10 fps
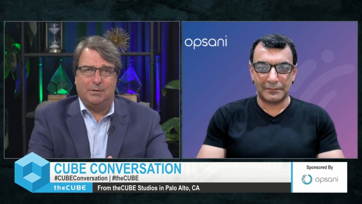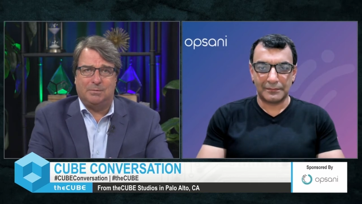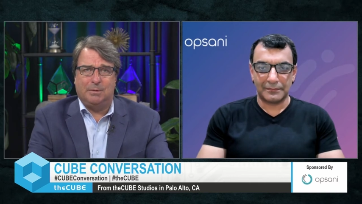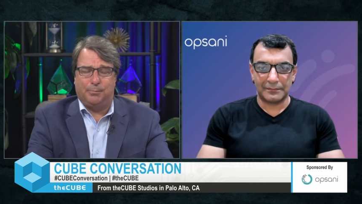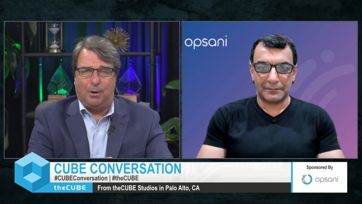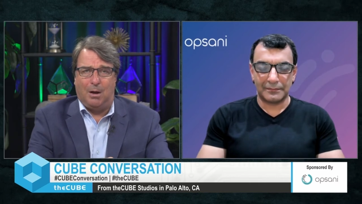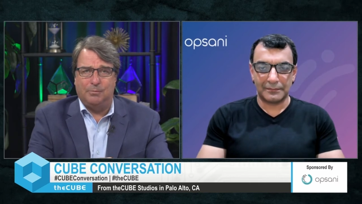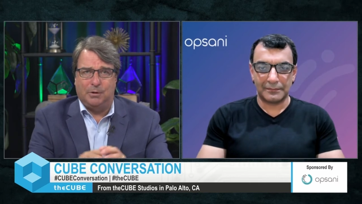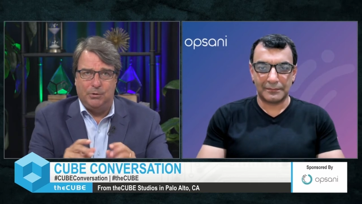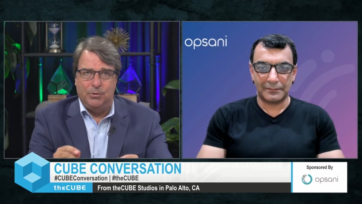Speaker 1: some of the problems
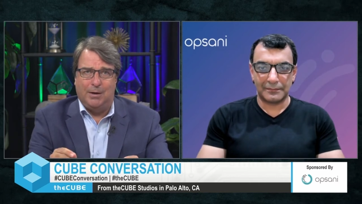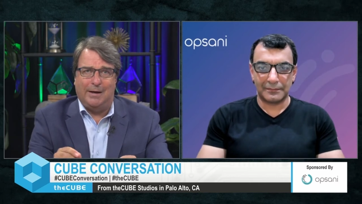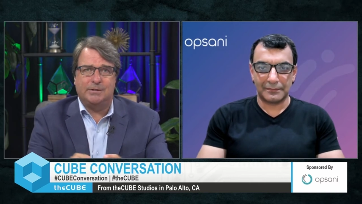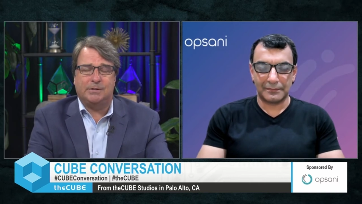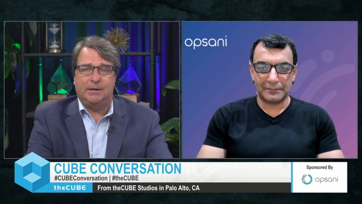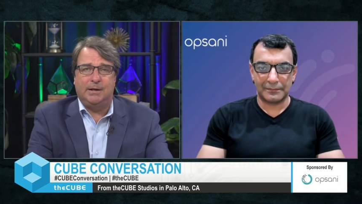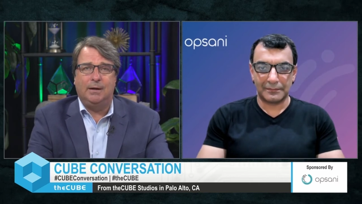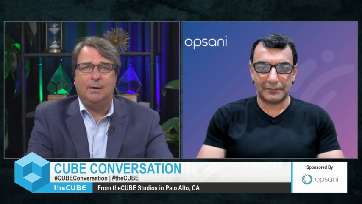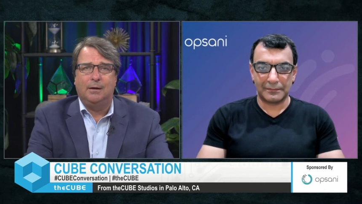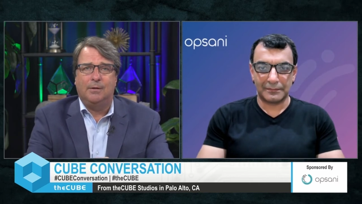that you guys see
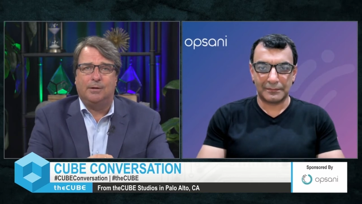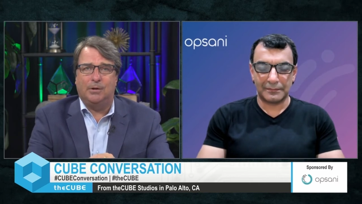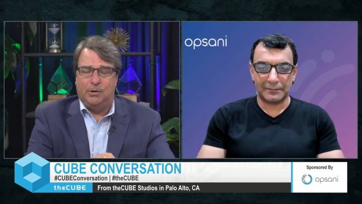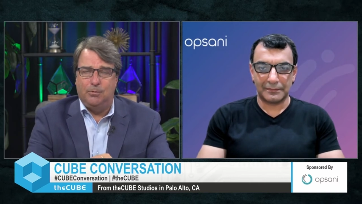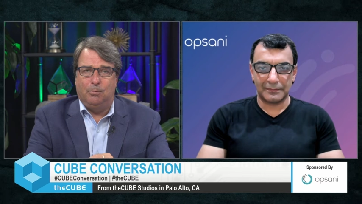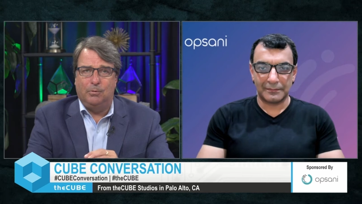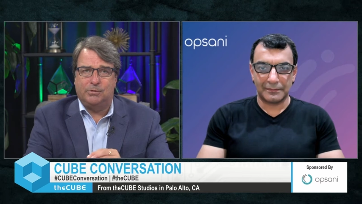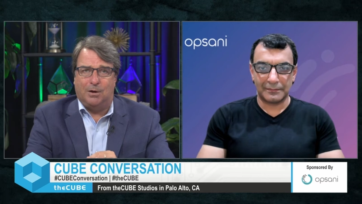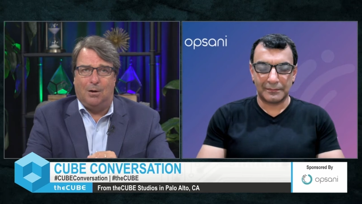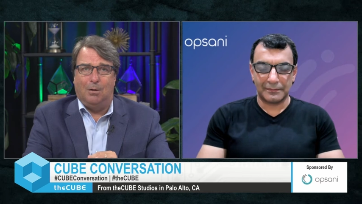that you
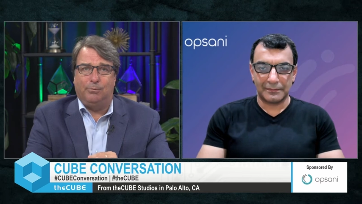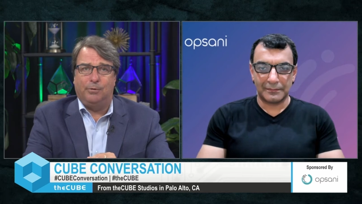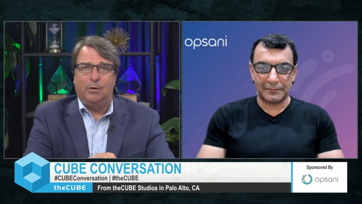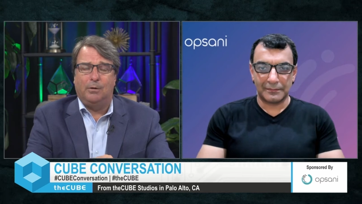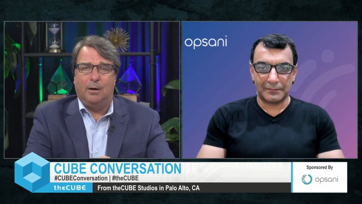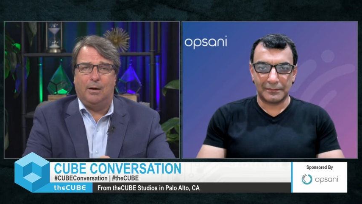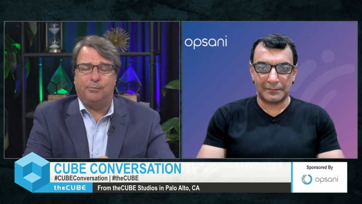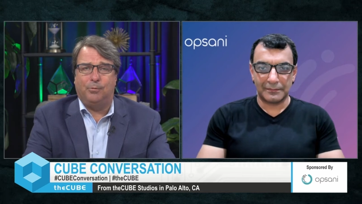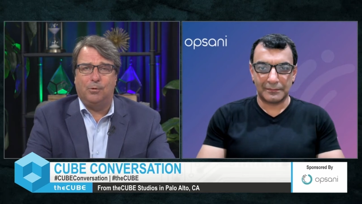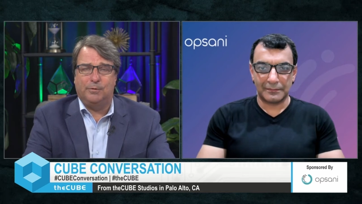solve uh,
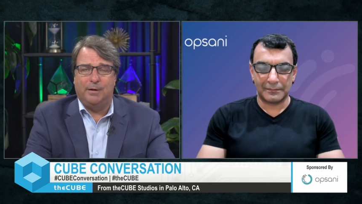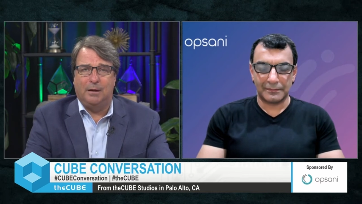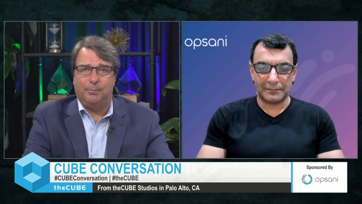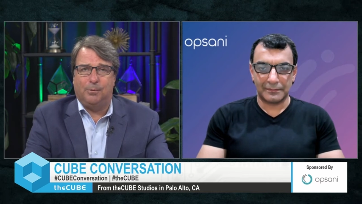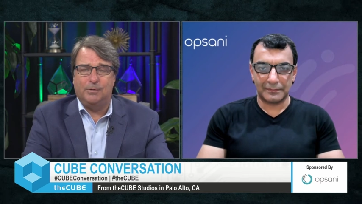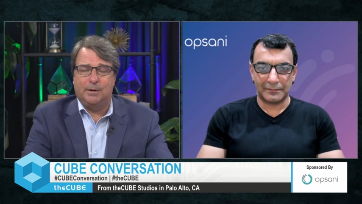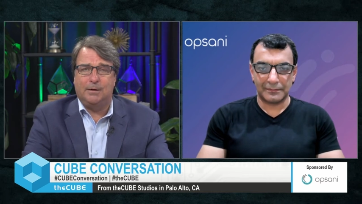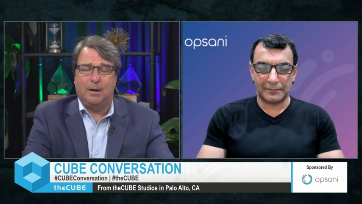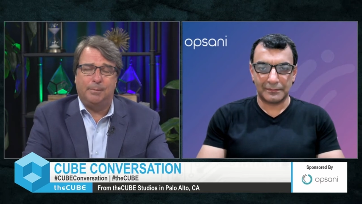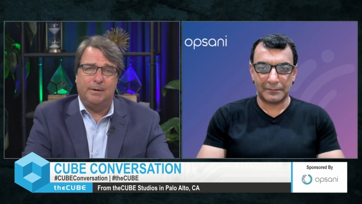for developers and
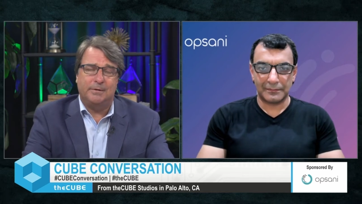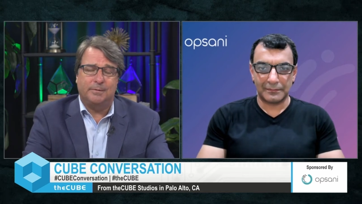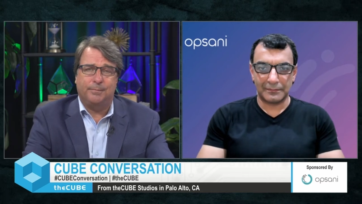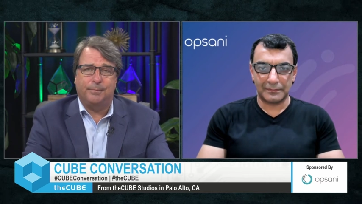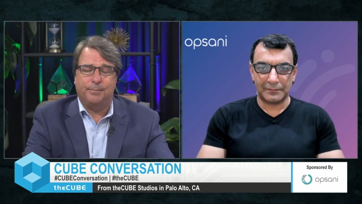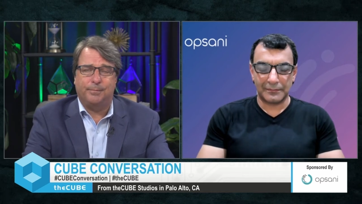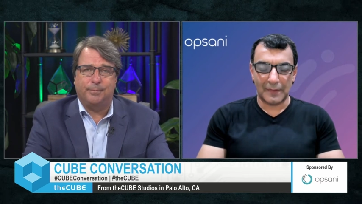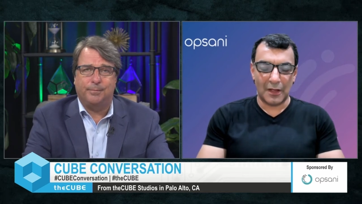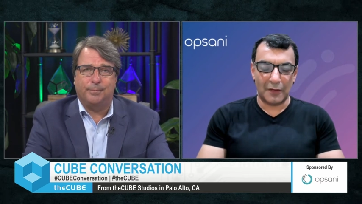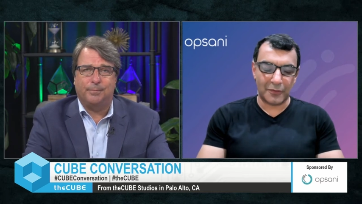companies?
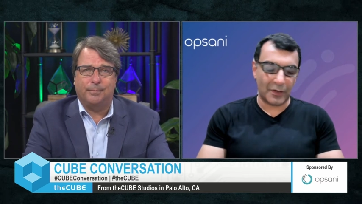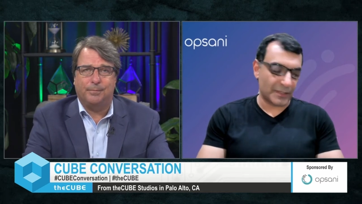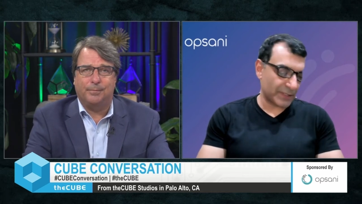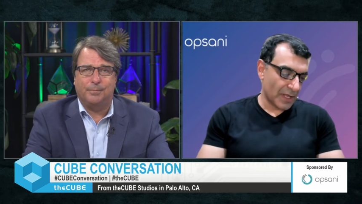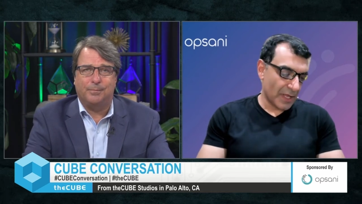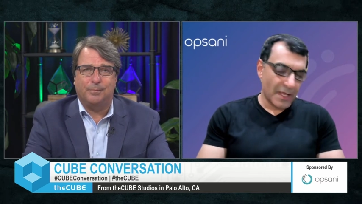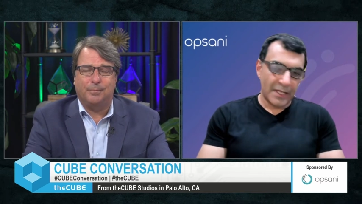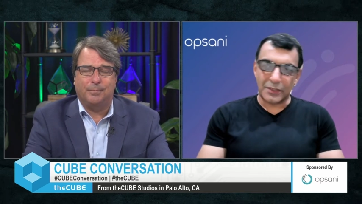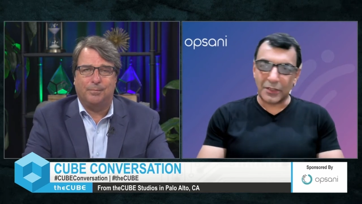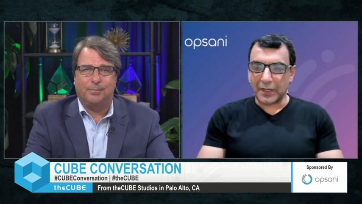
Speaker 2: Of course.
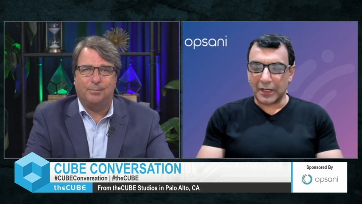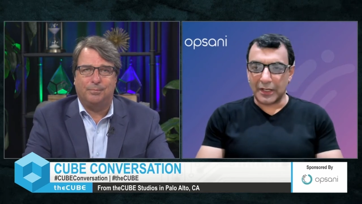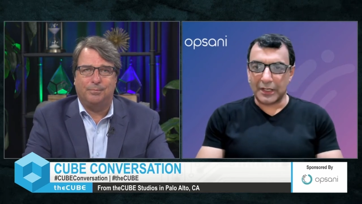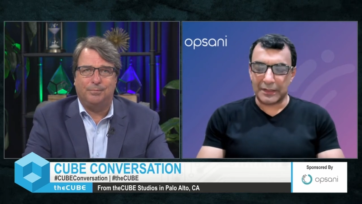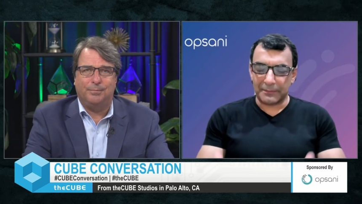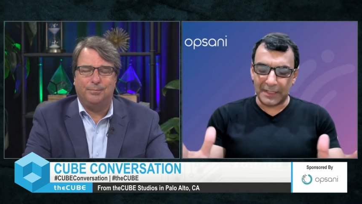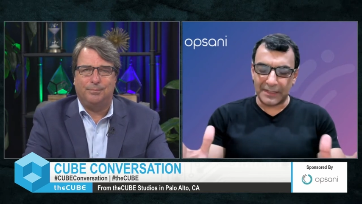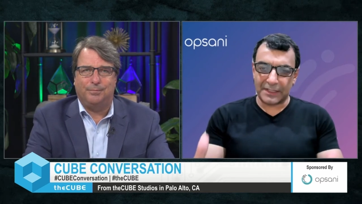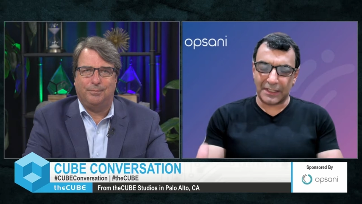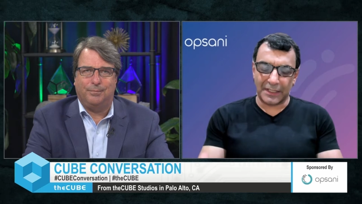So they're
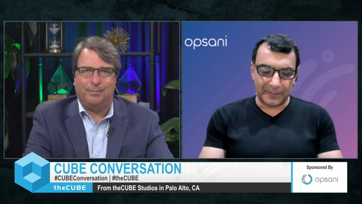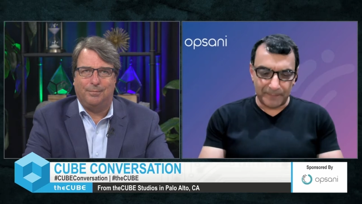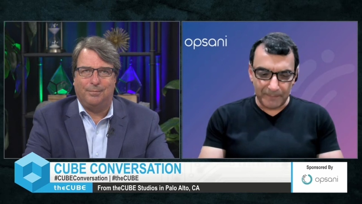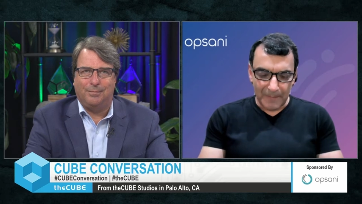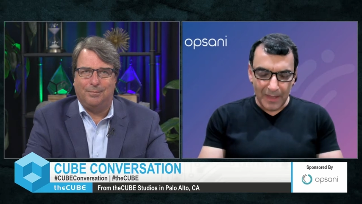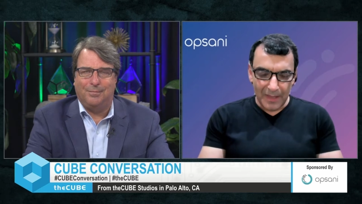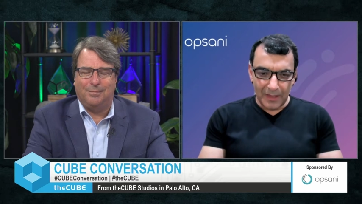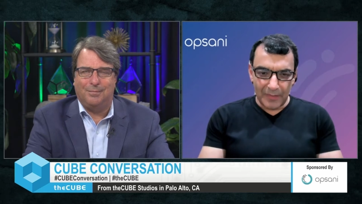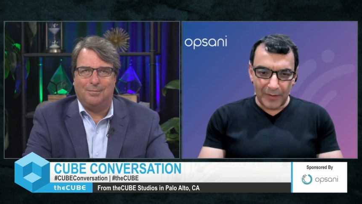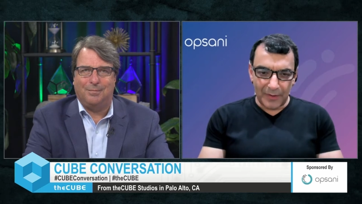basically
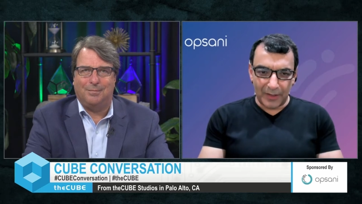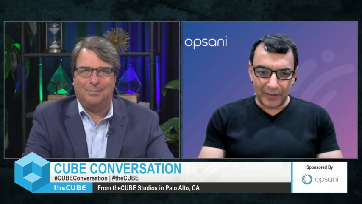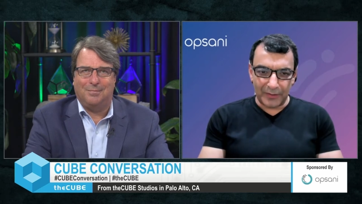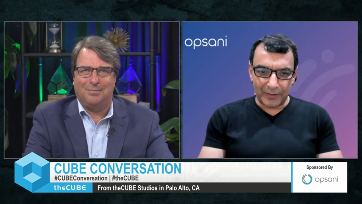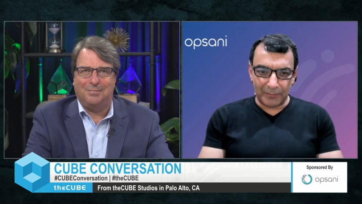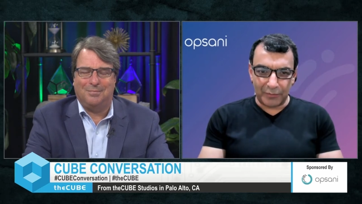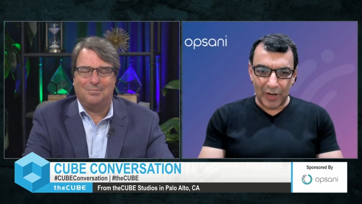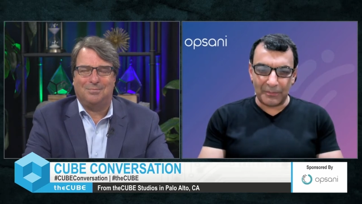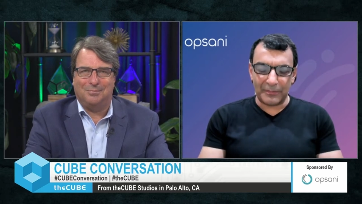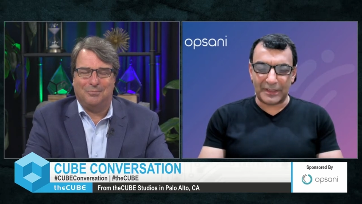there the
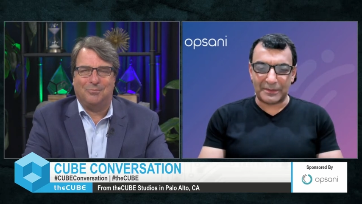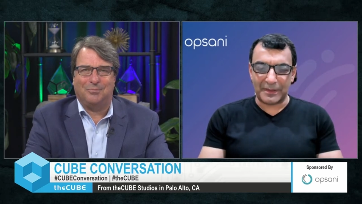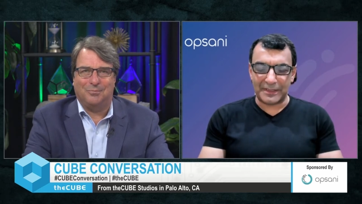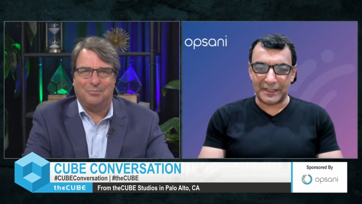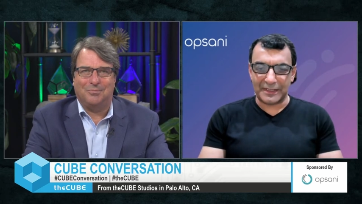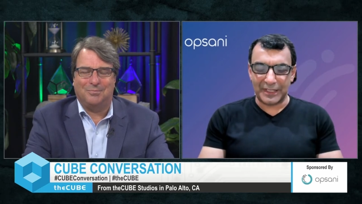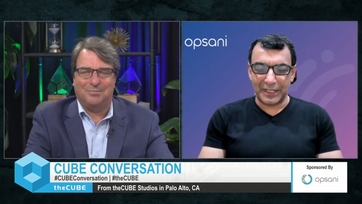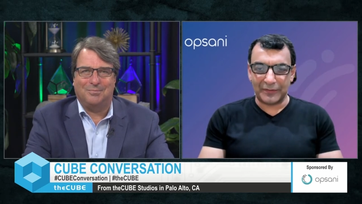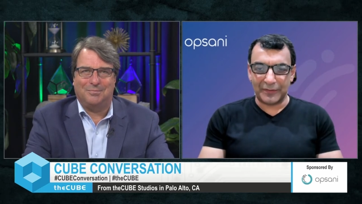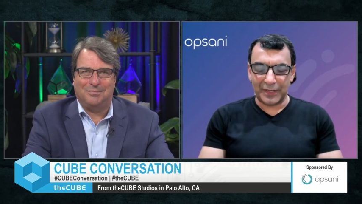problem expresses
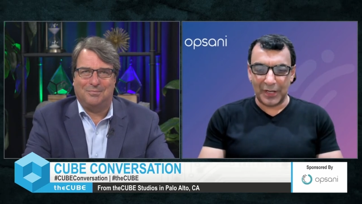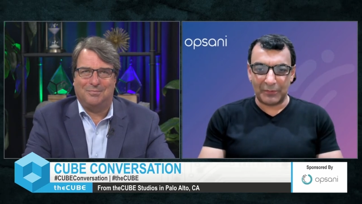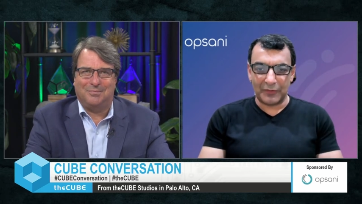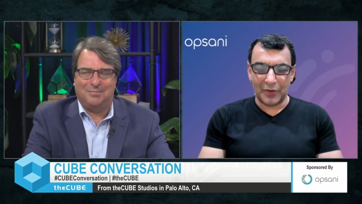itself in a number of